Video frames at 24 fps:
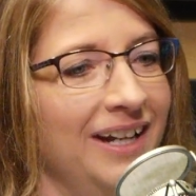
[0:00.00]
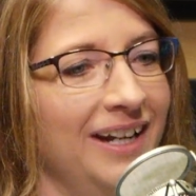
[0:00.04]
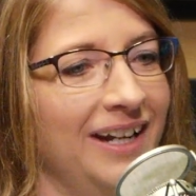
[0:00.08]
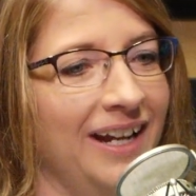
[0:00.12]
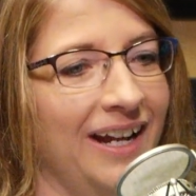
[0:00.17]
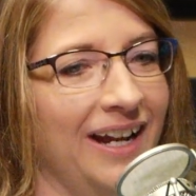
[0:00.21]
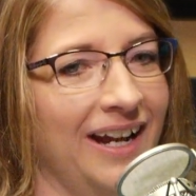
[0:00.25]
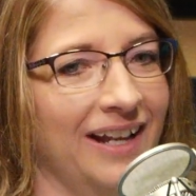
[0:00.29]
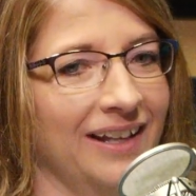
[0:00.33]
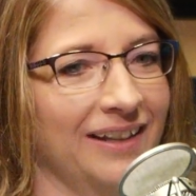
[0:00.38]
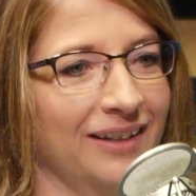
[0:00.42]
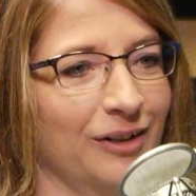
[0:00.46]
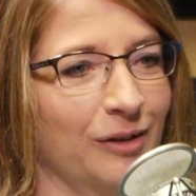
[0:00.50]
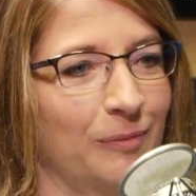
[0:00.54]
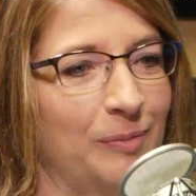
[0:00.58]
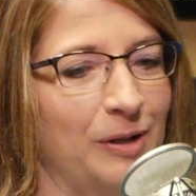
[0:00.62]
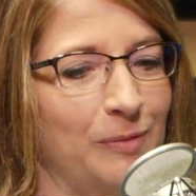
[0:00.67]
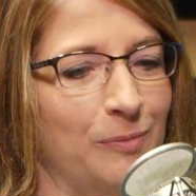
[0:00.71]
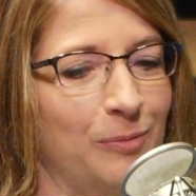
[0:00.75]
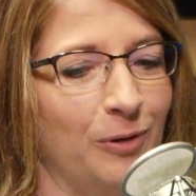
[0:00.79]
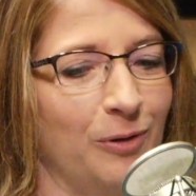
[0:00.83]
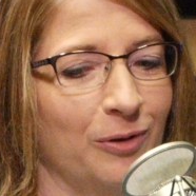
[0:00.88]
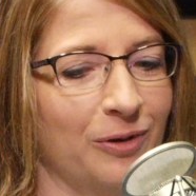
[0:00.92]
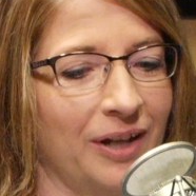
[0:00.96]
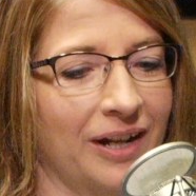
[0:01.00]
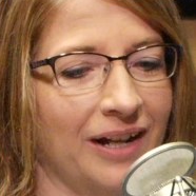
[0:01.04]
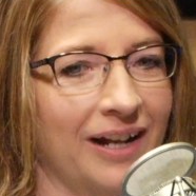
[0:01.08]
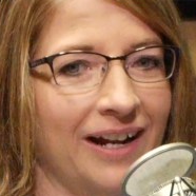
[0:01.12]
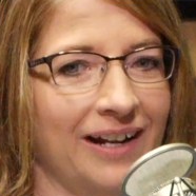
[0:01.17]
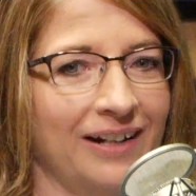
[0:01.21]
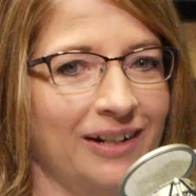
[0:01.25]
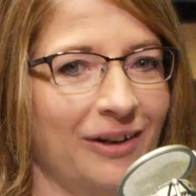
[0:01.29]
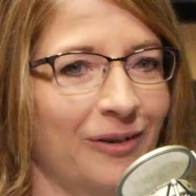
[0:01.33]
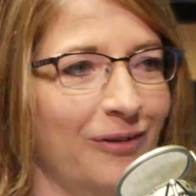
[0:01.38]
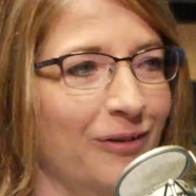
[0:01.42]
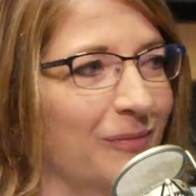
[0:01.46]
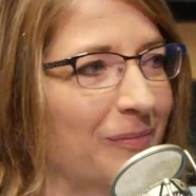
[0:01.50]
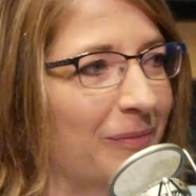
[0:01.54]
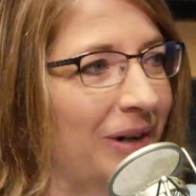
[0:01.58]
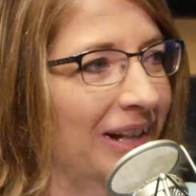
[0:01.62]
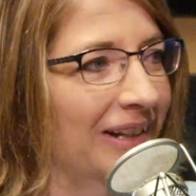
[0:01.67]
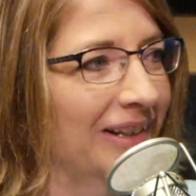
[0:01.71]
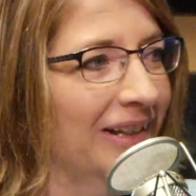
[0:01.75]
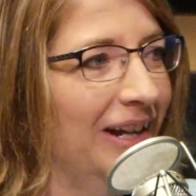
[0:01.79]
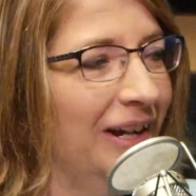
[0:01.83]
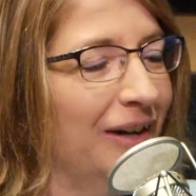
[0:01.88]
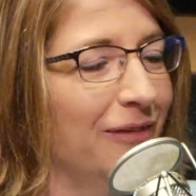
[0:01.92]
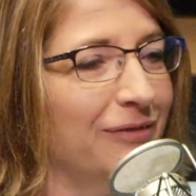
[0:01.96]
And there are people that I know in my
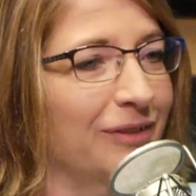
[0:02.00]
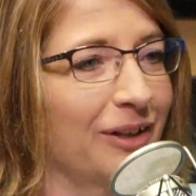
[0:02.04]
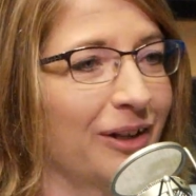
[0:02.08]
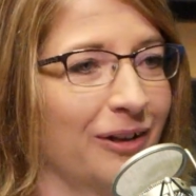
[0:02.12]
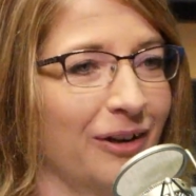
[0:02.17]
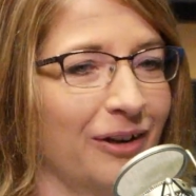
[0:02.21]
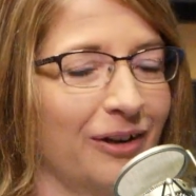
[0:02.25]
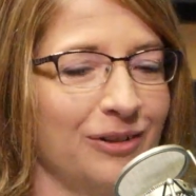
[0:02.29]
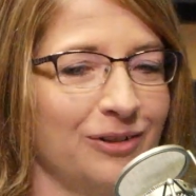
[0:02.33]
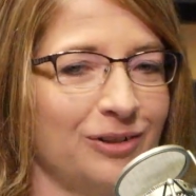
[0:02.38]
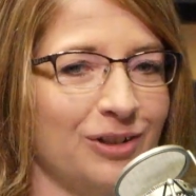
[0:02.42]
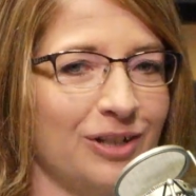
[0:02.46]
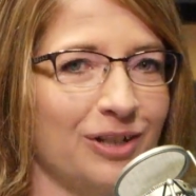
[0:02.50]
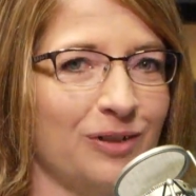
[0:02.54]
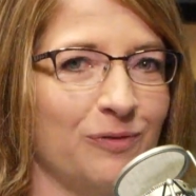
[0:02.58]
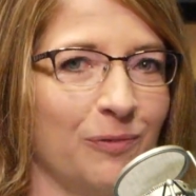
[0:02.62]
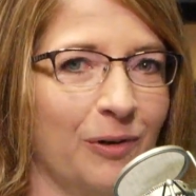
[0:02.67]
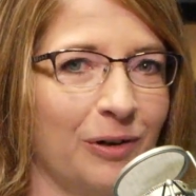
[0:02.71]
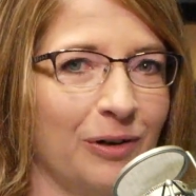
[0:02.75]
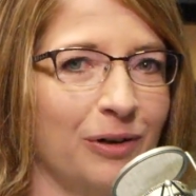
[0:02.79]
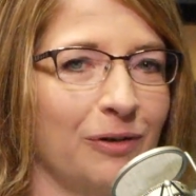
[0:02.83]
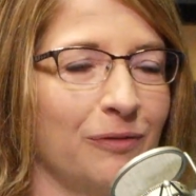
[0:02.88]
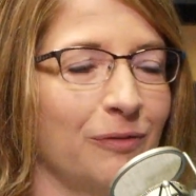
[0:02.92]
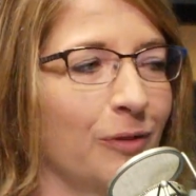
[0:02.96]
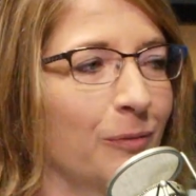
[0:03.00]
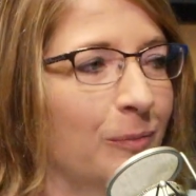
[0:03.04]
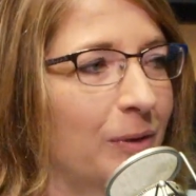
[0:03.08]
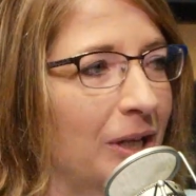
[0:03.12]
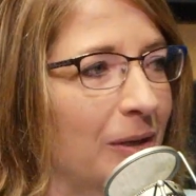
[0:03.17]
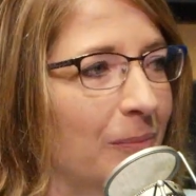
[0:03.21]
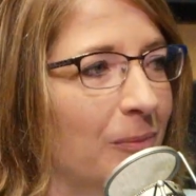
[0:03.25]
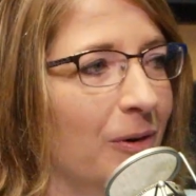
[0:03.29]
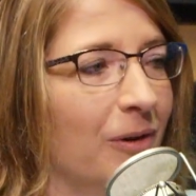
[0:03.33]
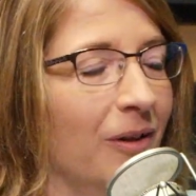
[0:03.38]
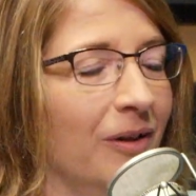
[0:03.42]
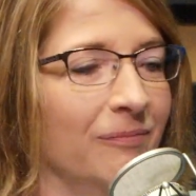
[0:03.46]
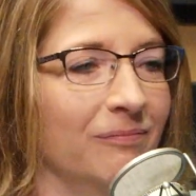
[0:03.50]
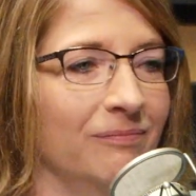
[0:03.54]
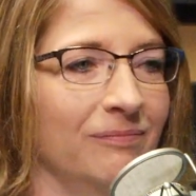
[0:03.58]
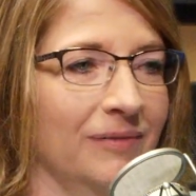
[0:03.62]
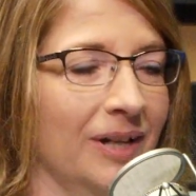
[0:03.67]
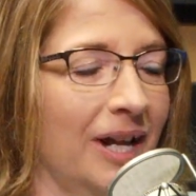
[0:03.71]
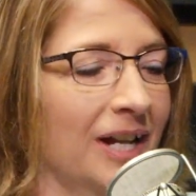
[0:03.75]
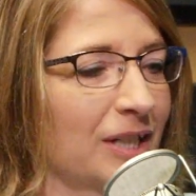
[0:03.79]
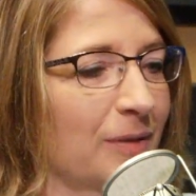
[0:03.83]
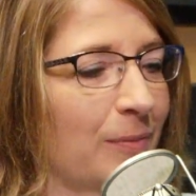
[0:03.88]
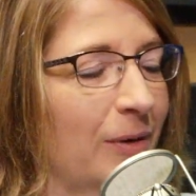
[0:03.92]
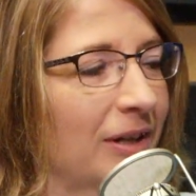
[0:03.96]
life that are just wonderful people. I'm
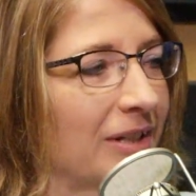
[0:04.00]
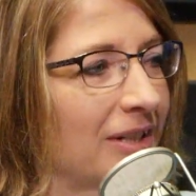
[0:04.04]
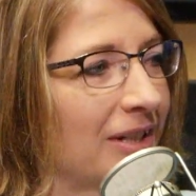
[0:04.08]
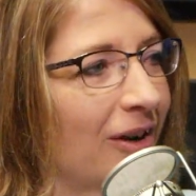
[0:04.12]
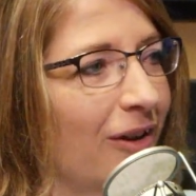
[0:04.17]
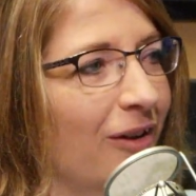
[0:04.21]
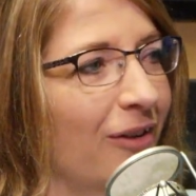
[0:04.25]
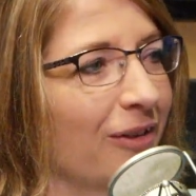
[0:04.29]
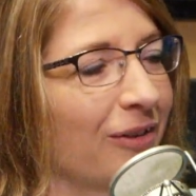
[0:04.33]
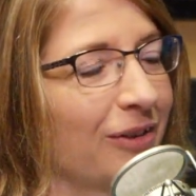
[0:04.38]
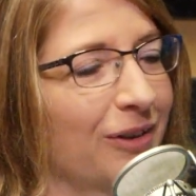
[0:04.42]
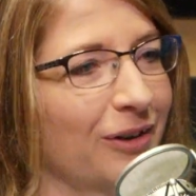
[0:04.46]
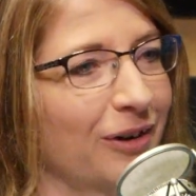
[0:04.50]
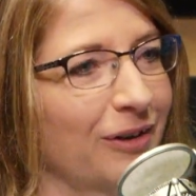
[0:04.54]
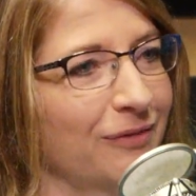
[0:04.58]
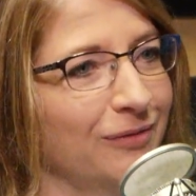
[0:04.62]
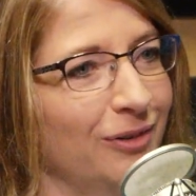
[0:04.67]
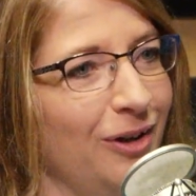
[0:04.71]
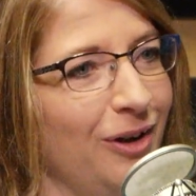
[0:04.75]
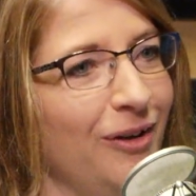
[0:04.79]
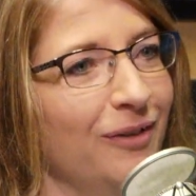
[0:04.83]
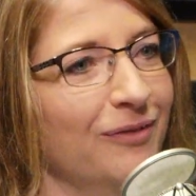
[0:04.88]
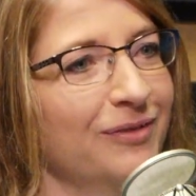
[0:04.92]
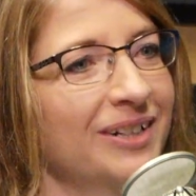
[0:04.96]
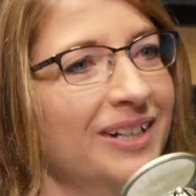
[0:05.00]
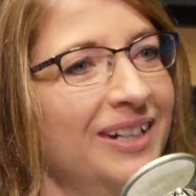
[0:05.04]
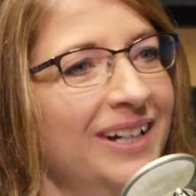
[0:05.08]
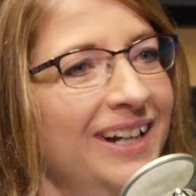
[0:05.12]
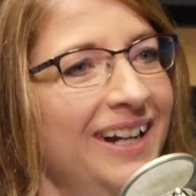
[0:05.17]
not surprised at all that they're involved.